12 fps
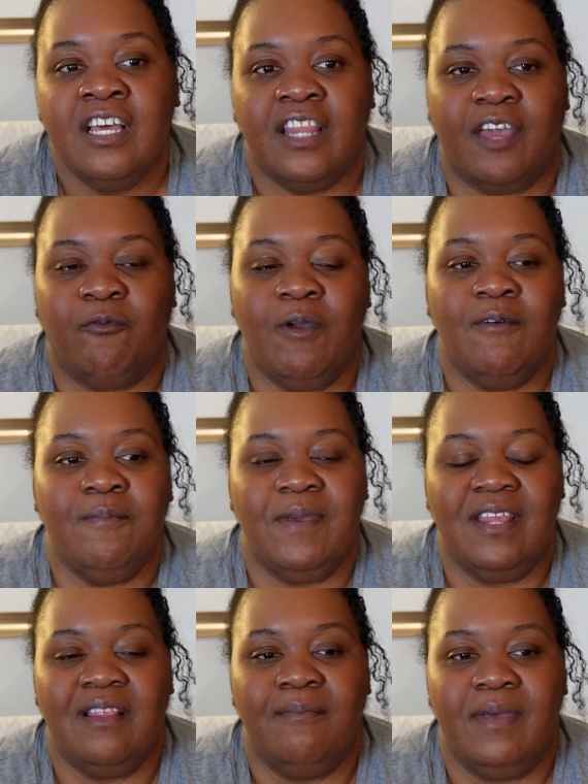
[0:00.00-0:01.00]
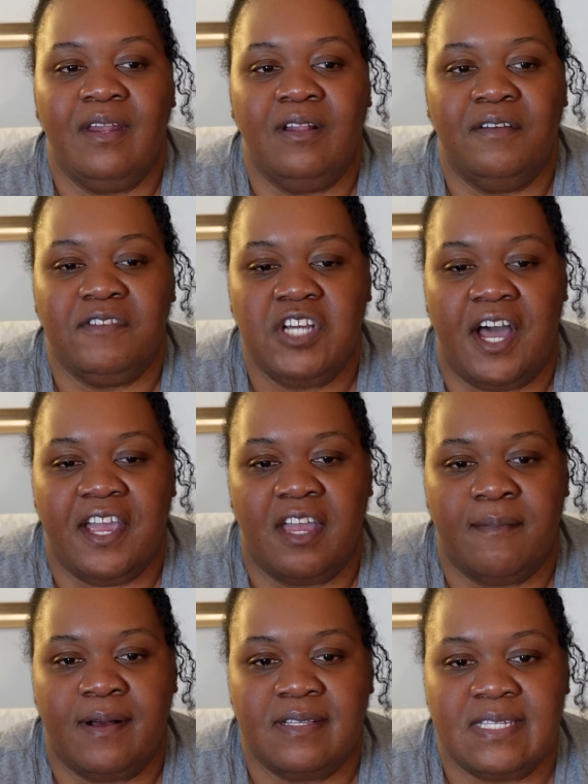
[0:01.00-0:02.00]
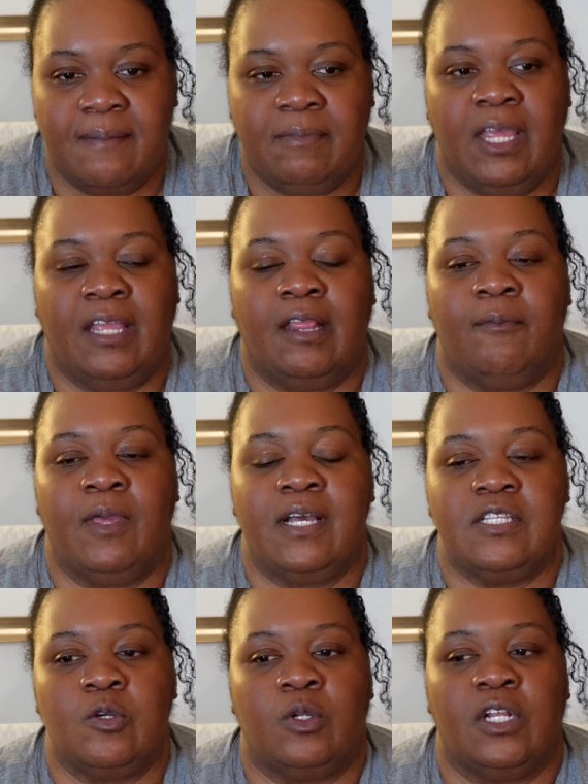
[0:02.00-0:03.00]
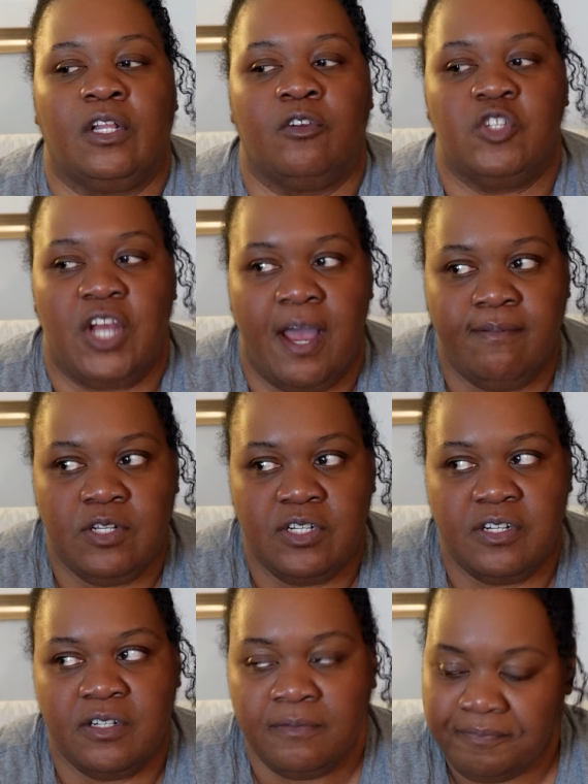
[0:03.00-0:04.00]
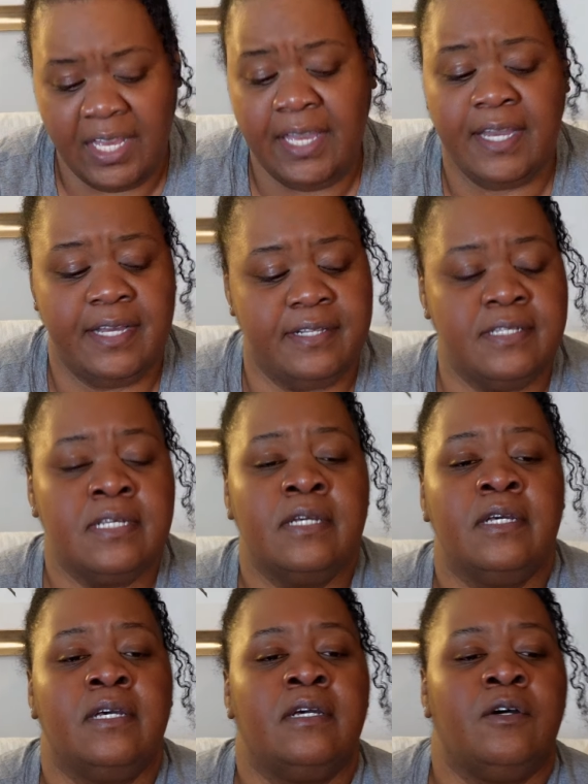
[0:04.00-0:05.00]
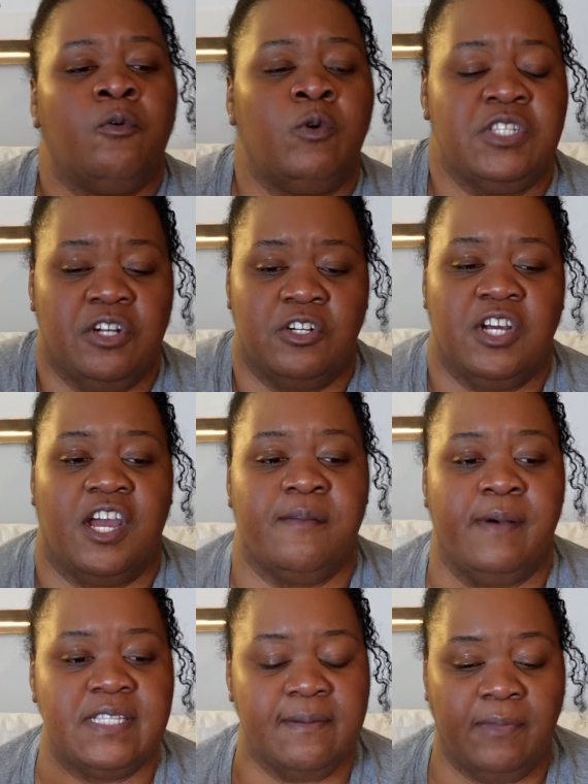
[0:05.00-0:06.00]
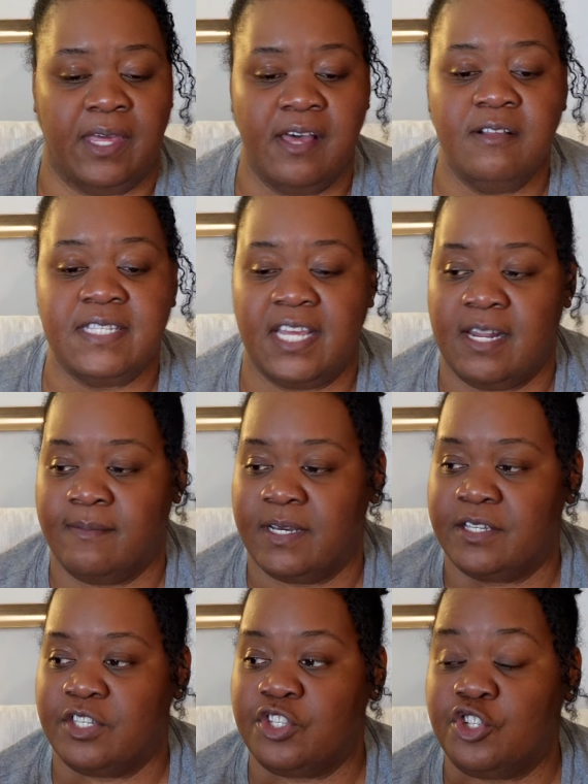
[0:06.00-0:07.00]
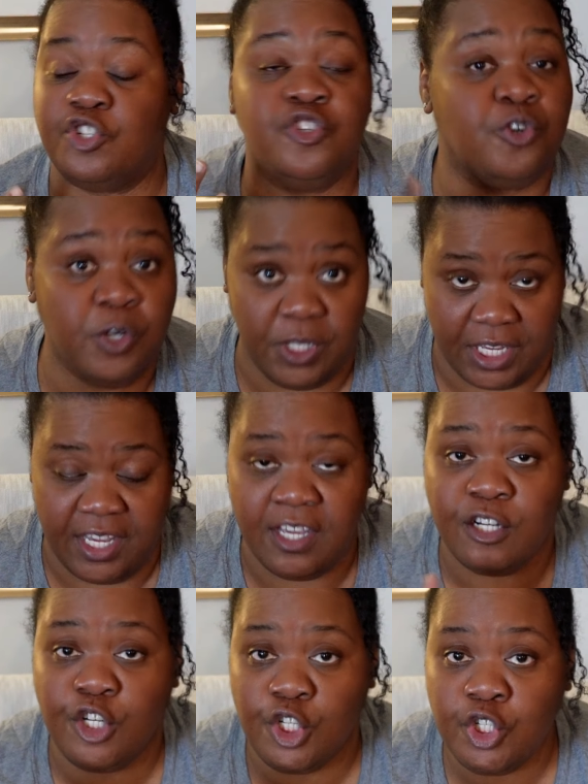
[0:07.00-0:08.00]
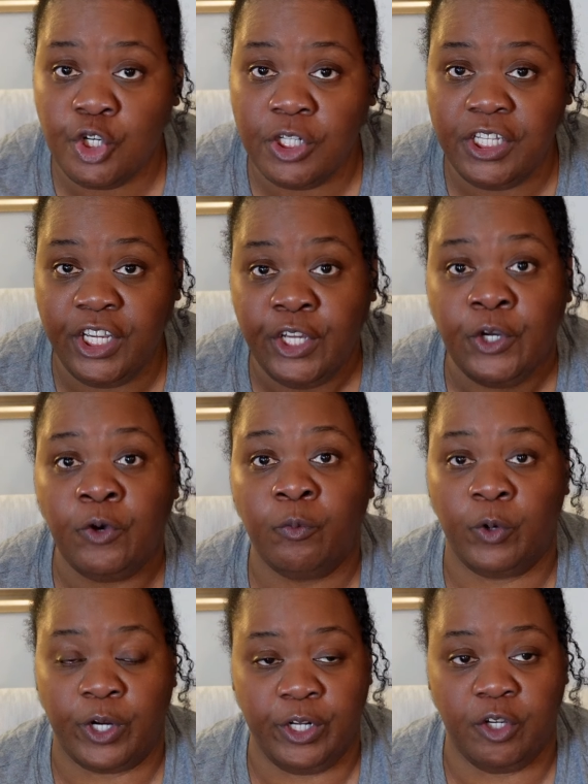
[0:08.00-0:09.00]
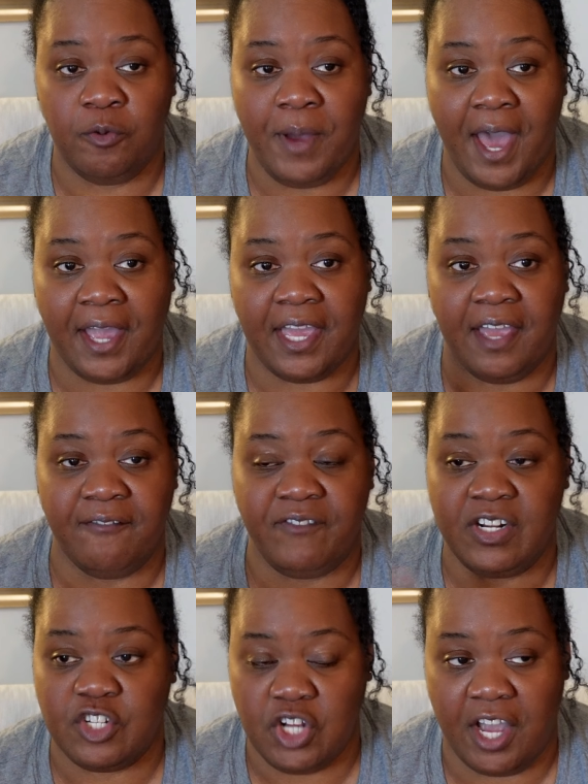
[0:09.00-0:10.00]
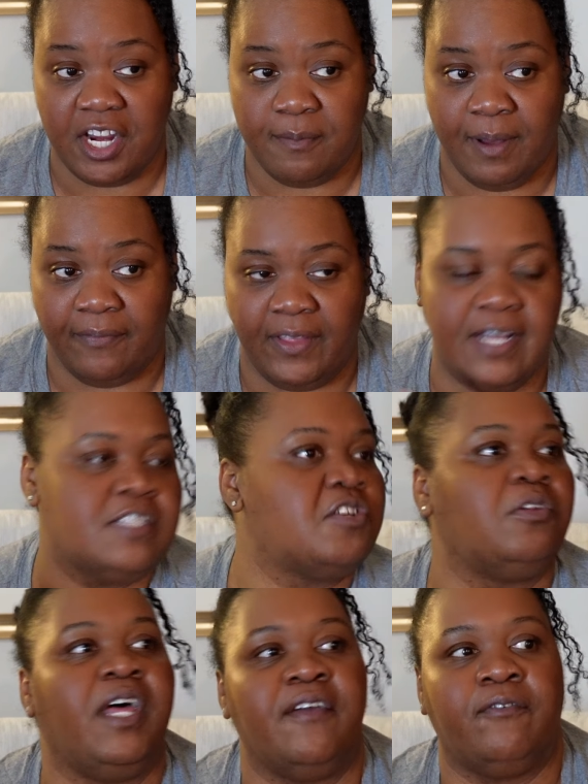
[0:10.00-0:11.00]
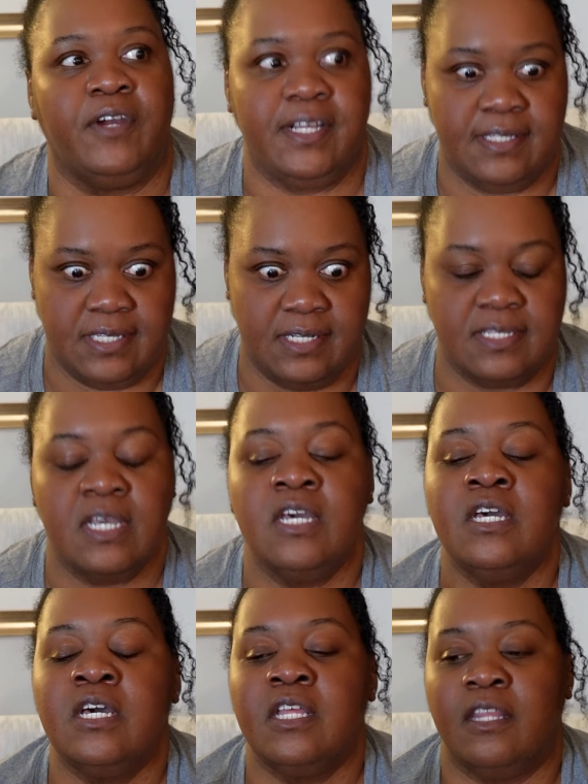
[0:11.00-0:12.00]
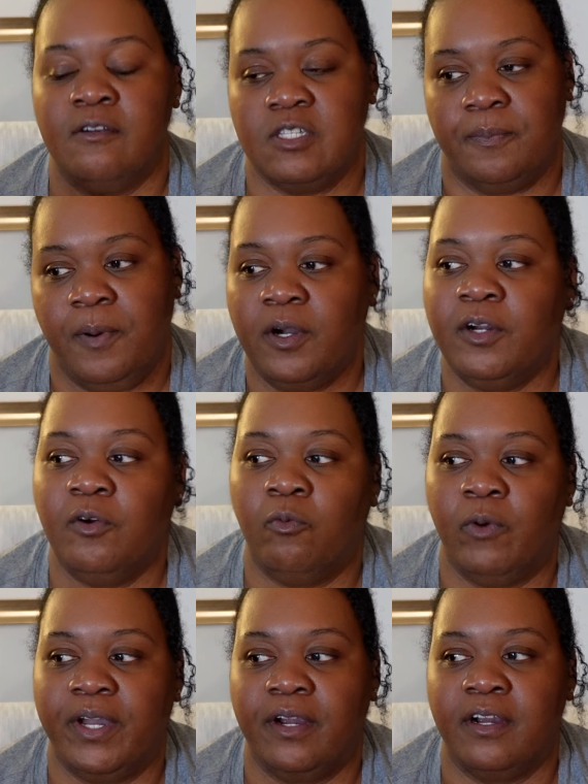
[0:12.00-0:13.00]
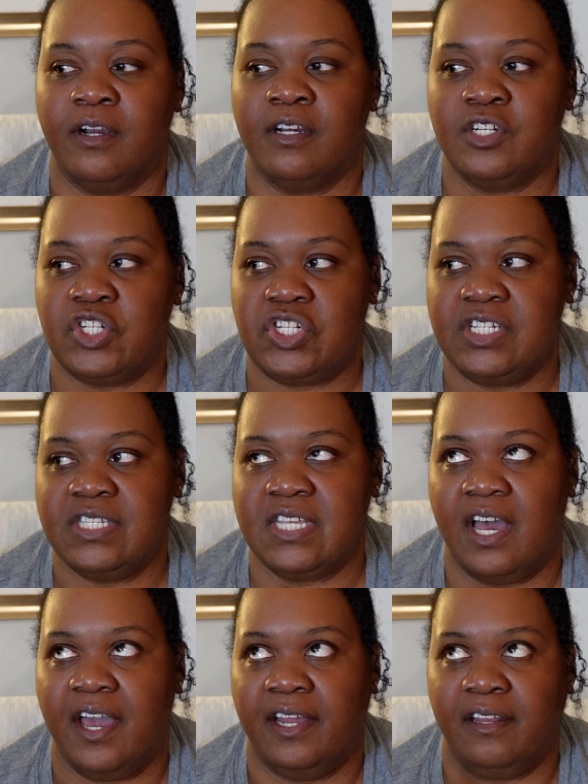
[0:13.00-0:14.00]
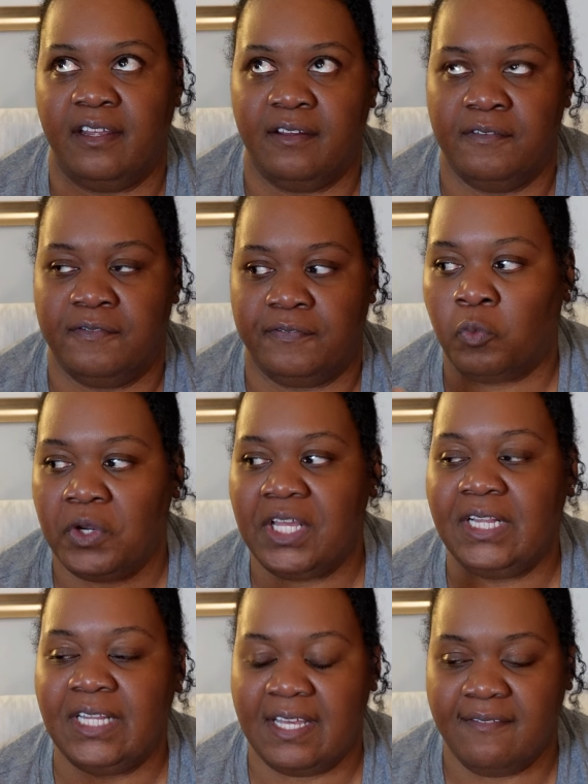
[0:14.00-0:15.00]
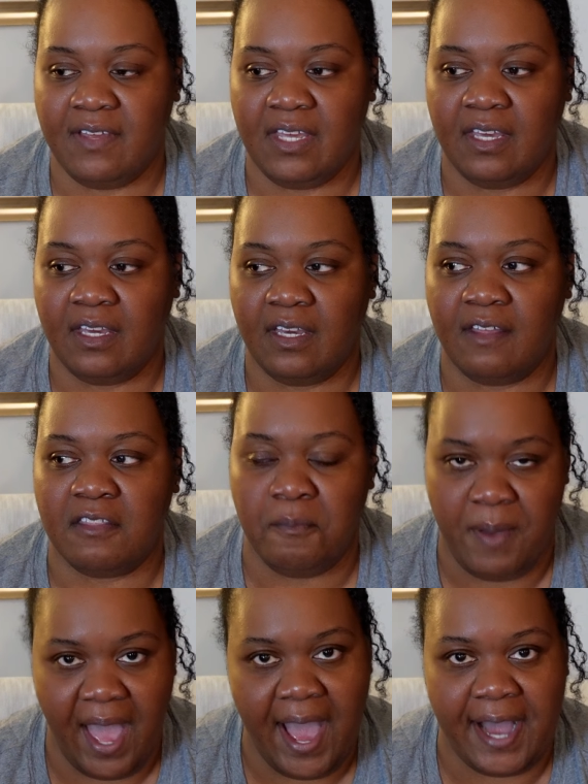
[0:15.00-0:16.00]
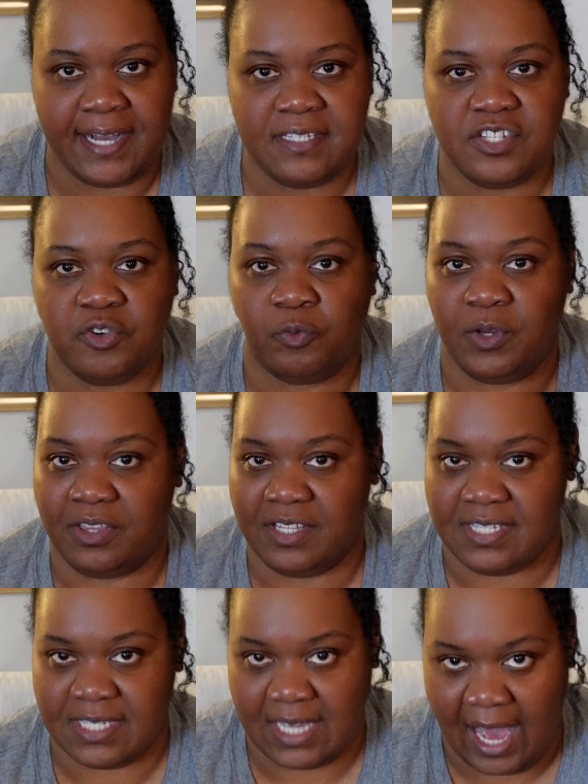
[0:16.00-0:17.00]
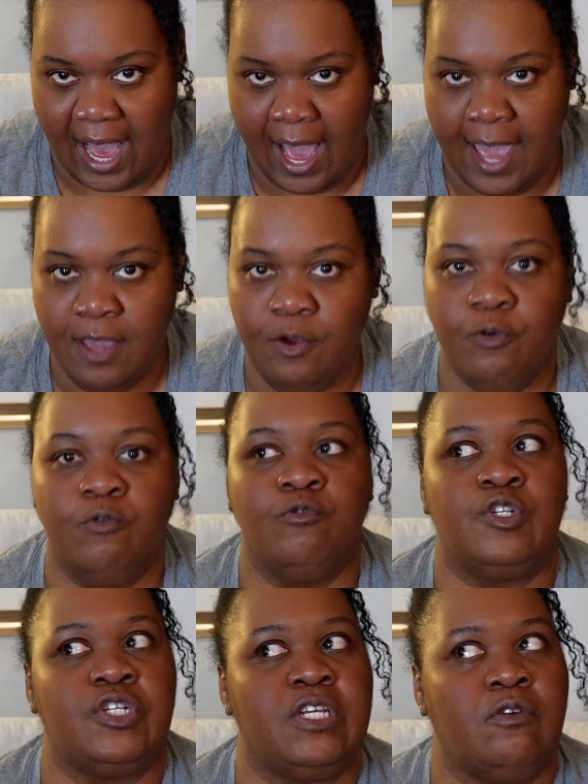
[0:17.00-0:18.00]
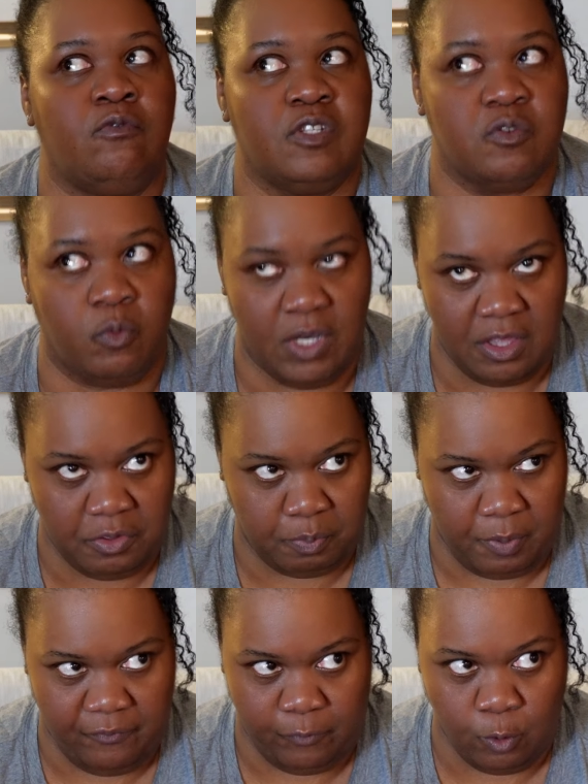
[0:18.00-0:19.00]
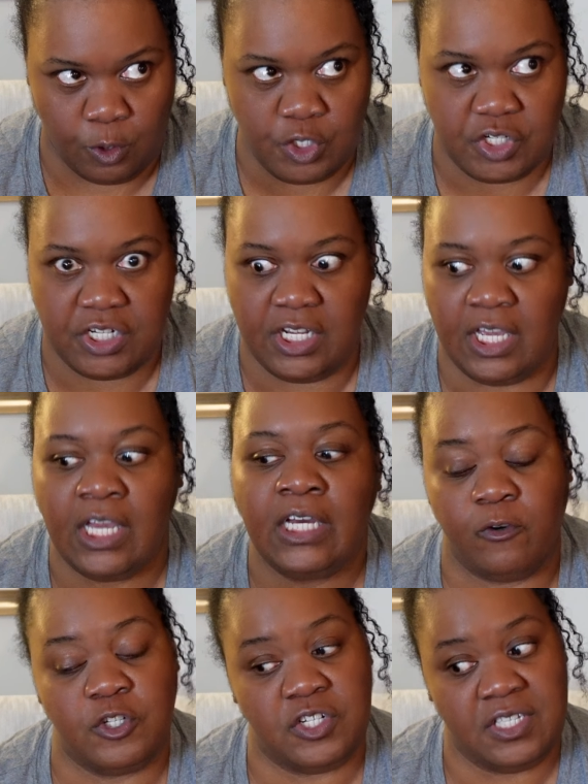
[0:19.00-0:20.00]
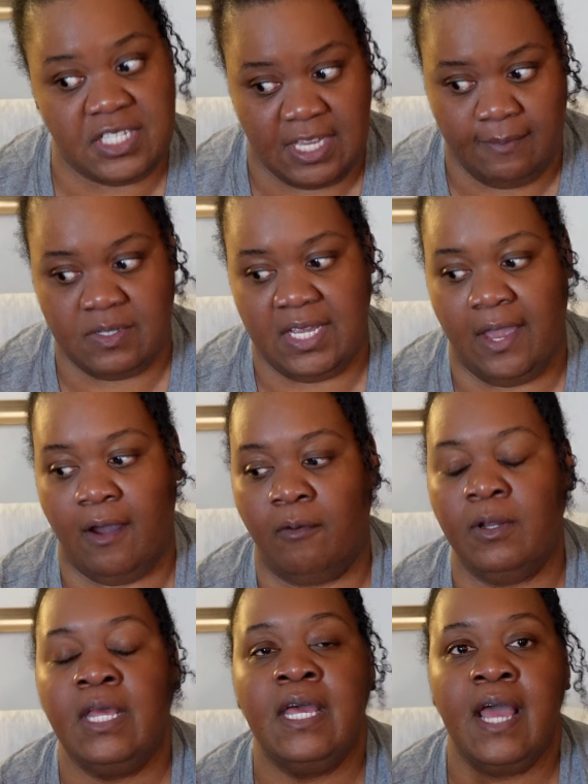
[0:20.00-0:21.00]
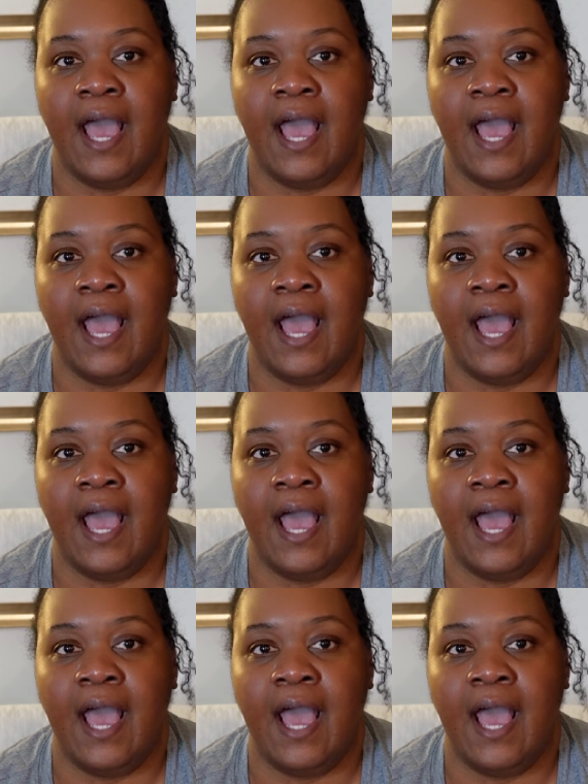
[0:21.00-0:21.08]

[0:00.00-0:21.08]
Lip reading: We would be in the middle of talking about something, then we get to another chapter and we start talking about something else. And I'm like, surely we're going to go back and finish talking about that. So for instance, there's a part where she's kind of reliving the past with this guy who she was with before she skipped town.